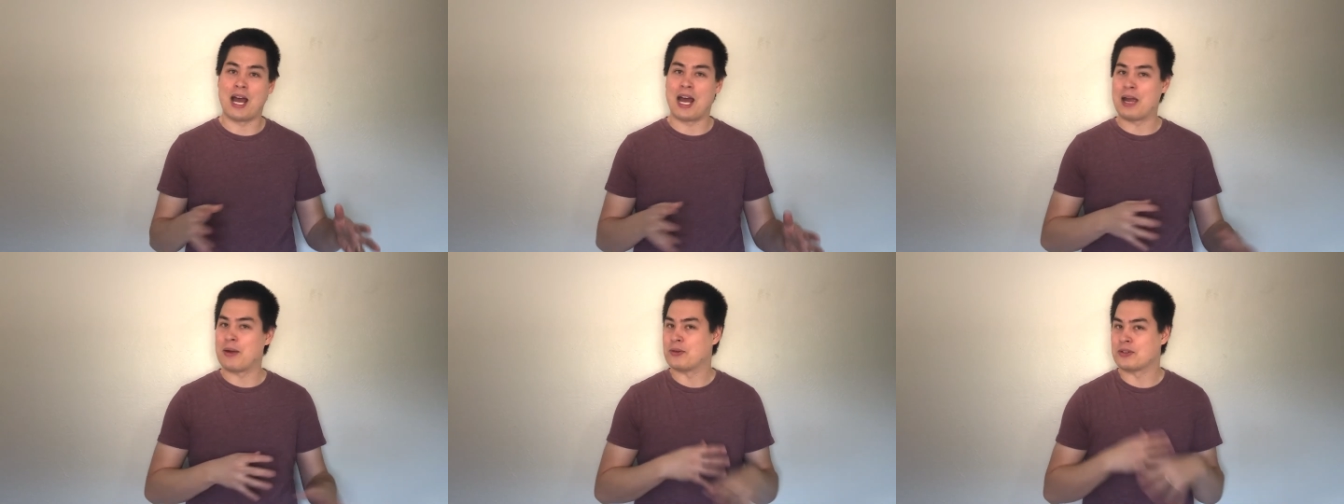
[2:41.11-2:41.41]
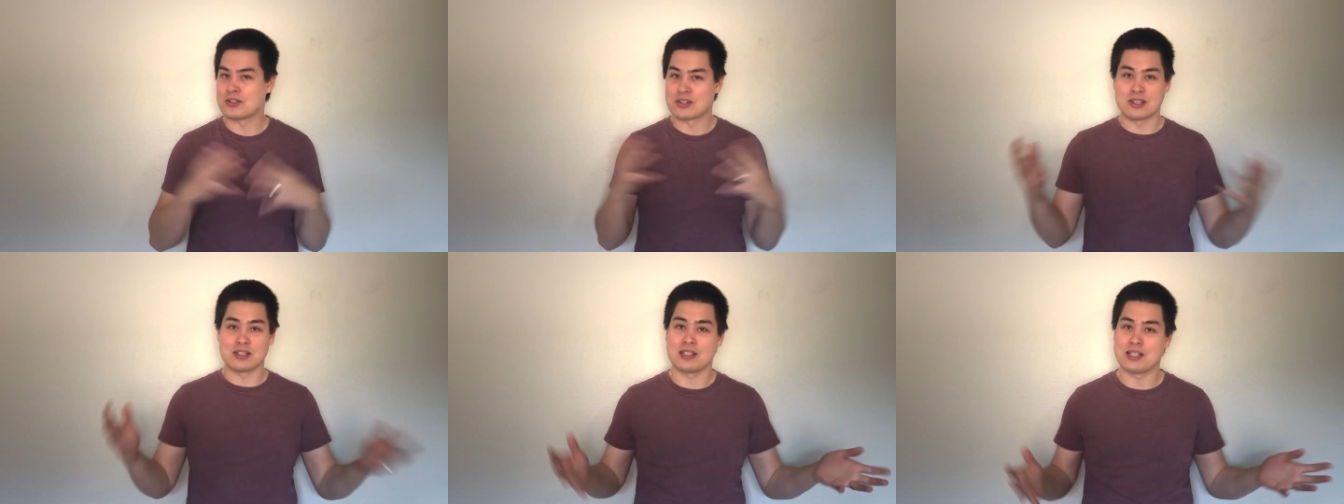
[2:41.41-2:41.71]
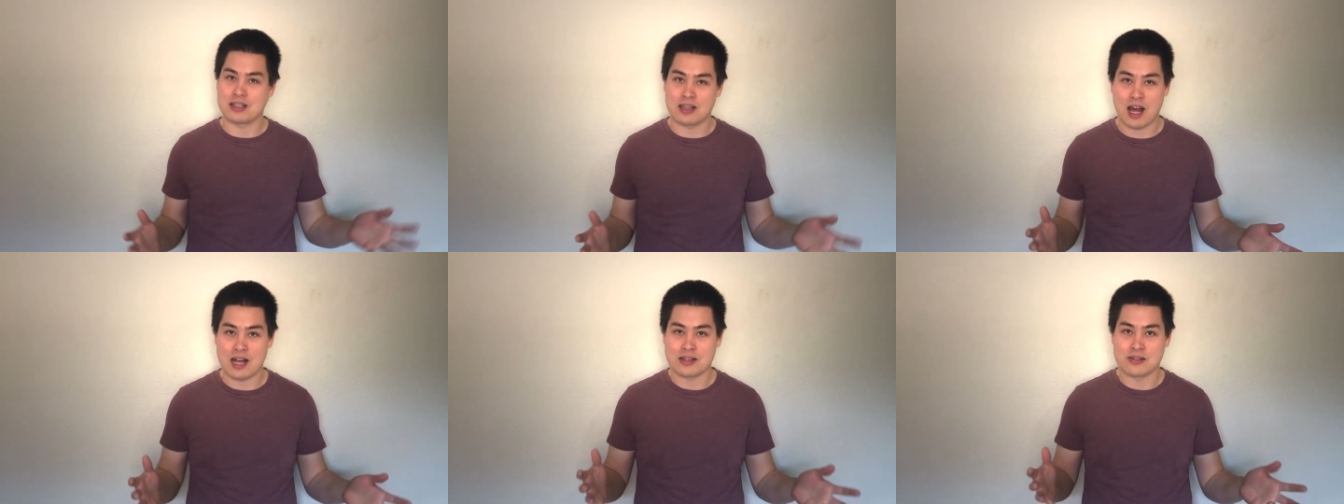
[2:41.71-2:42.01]
I was
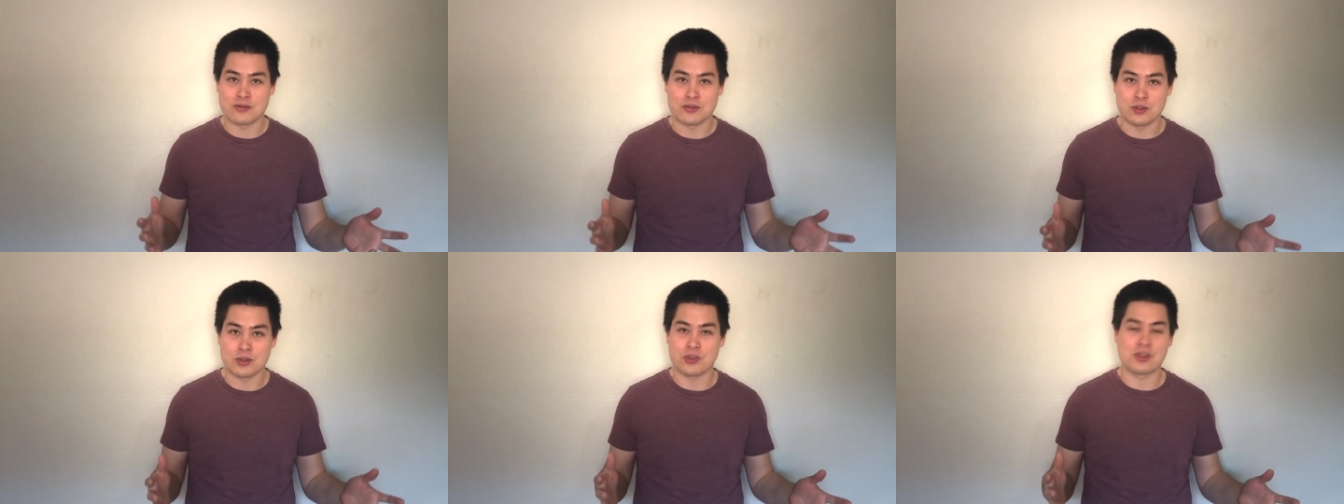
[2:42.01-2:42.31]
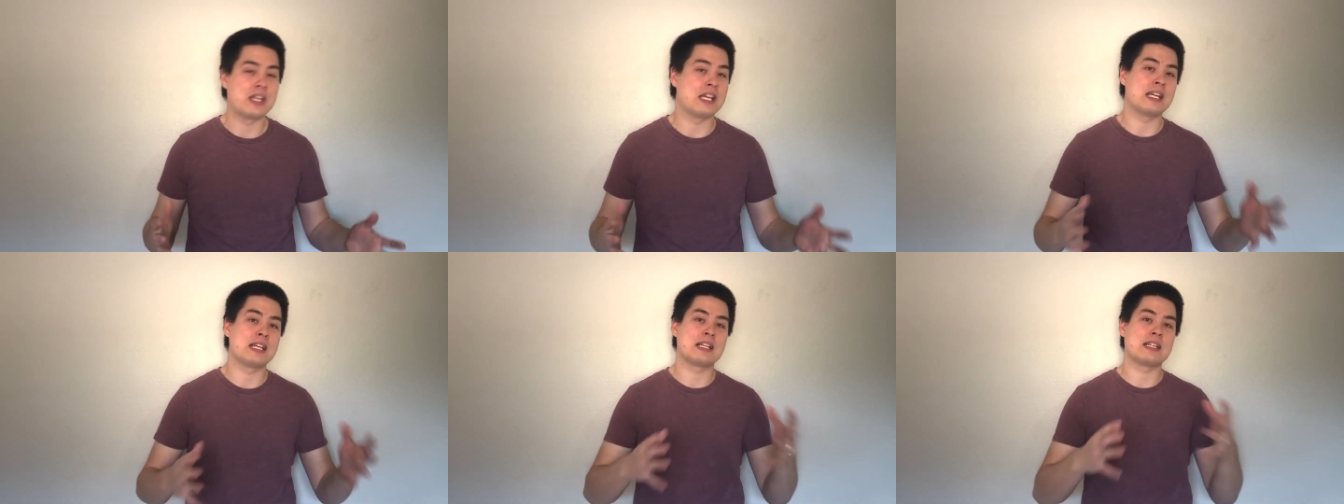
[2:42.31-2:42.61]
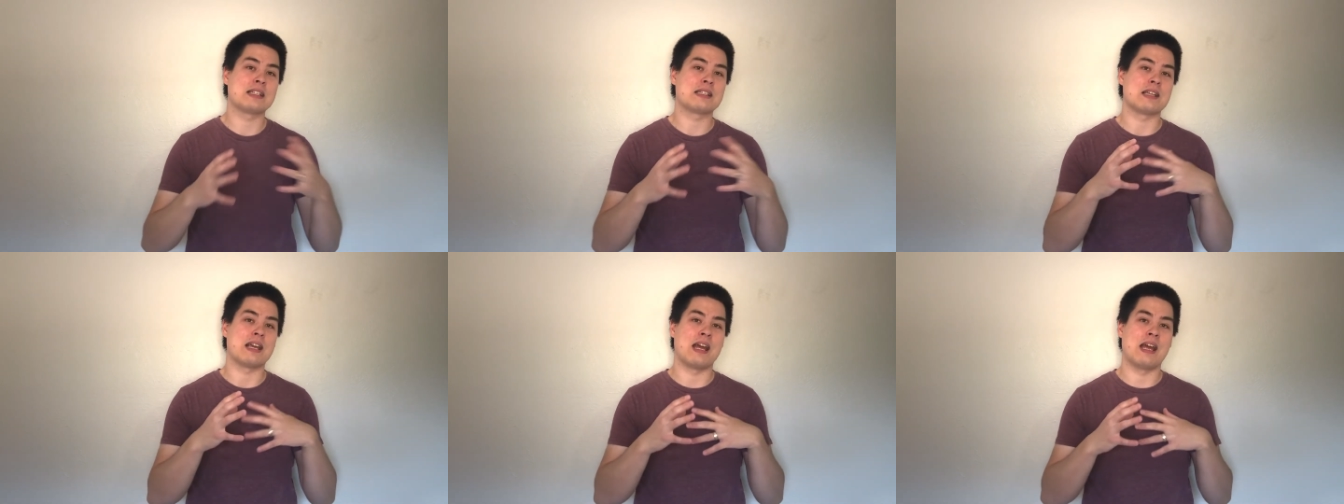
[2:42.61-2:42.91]
learning lots of new
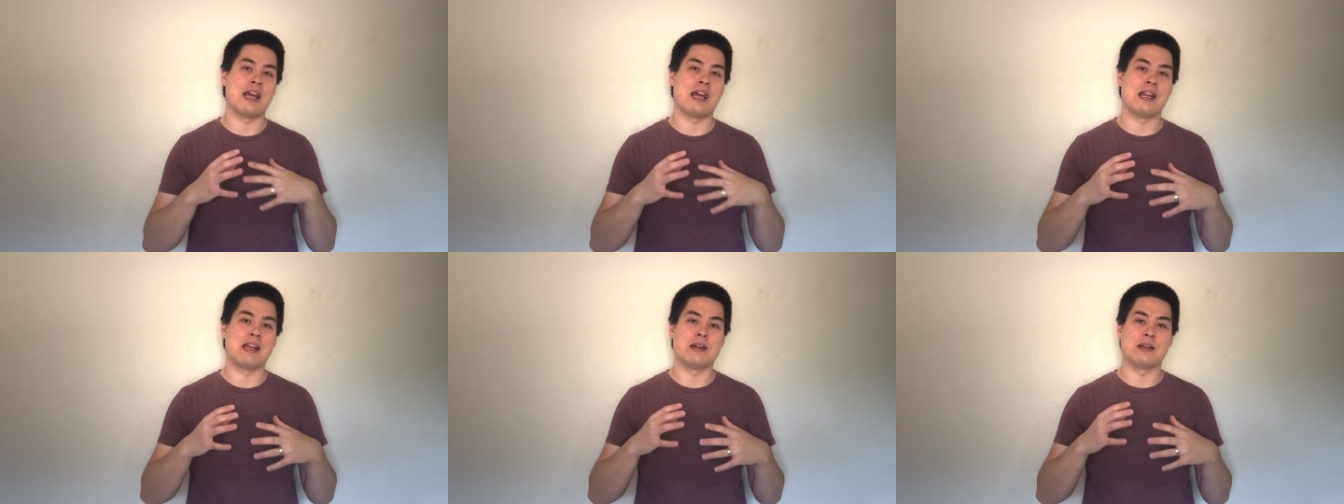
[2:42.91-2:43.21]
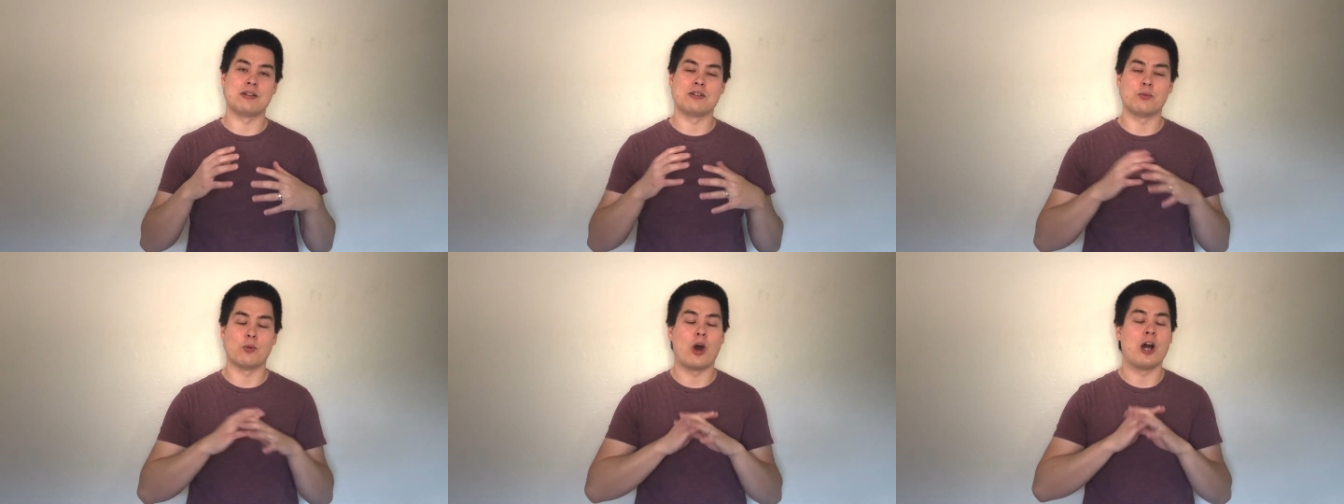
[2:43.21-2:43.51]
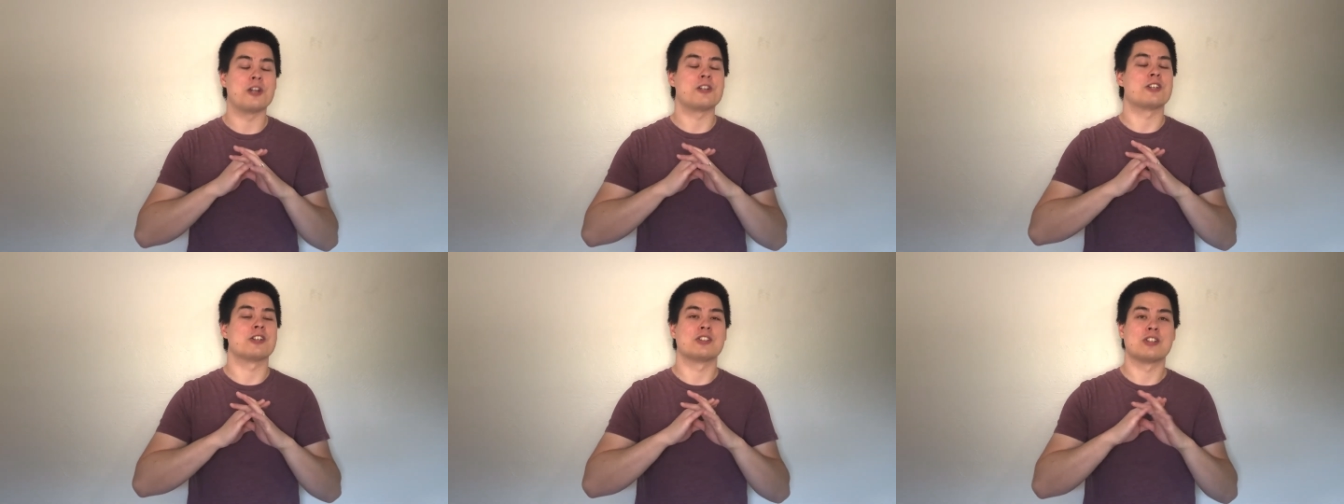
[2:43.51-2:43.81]
things and
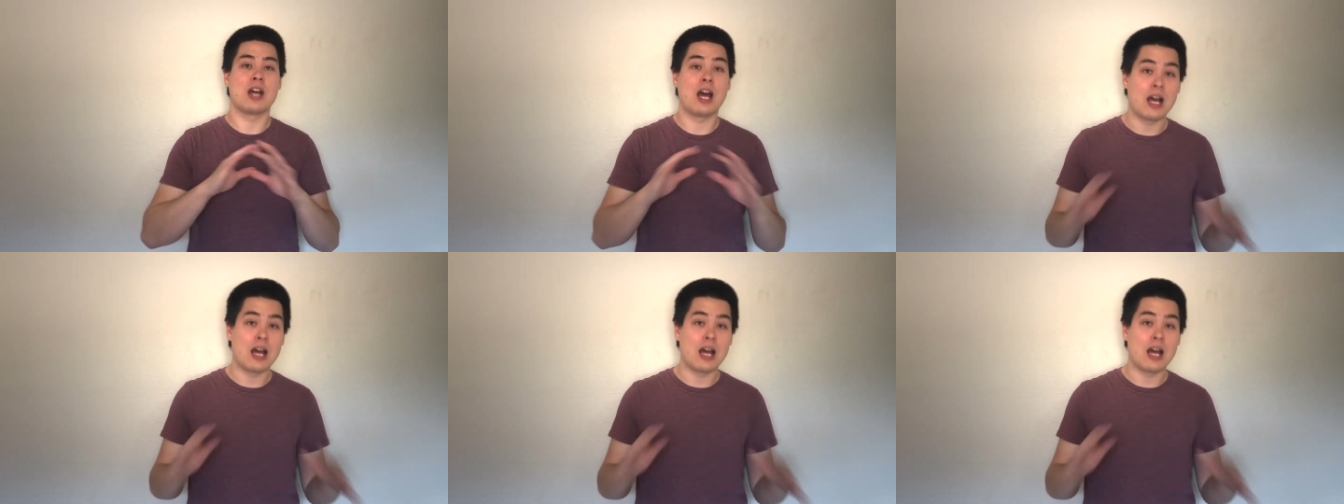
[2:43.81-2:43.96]
watching